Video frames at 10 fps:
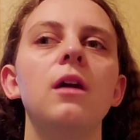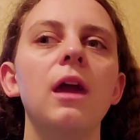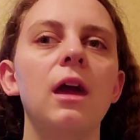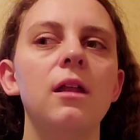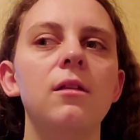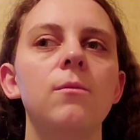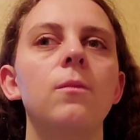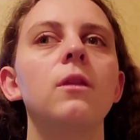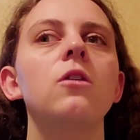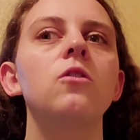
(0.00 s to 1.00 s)
And
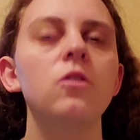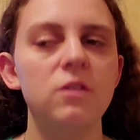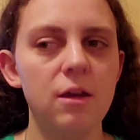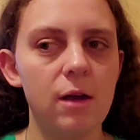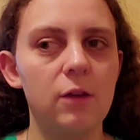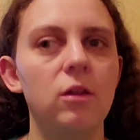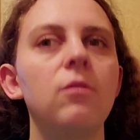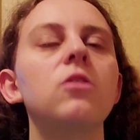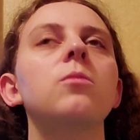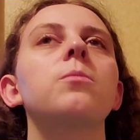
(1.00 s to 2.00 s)
Tuesday, actually,
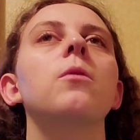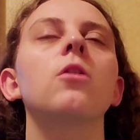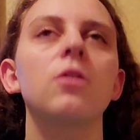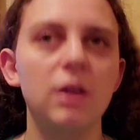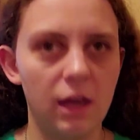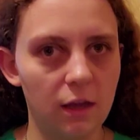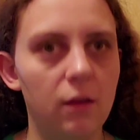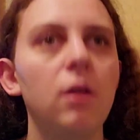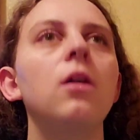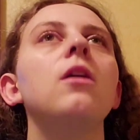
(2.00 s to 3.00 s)
I went to Burger
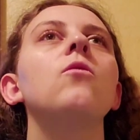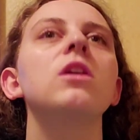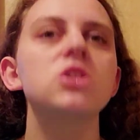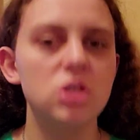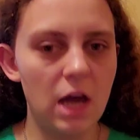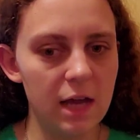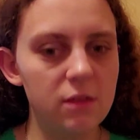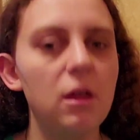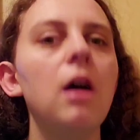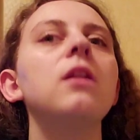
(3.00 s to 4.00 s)
King, which I
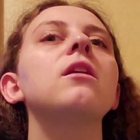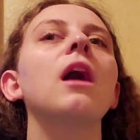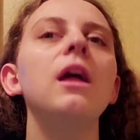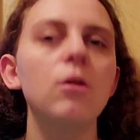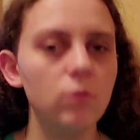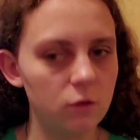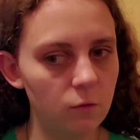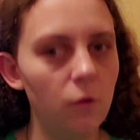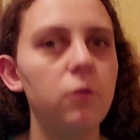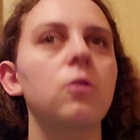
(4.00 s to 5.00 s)
thought kind of was
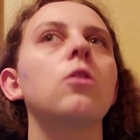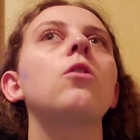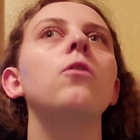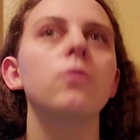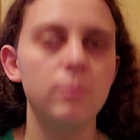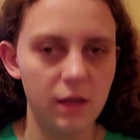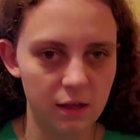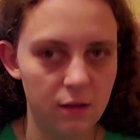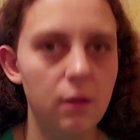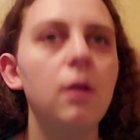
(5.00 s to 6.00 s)
full circle for
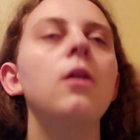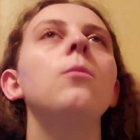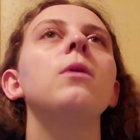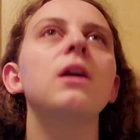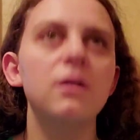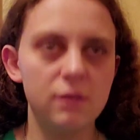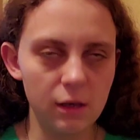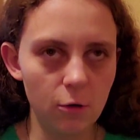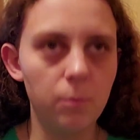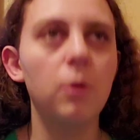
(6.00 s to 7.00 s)
me, because I know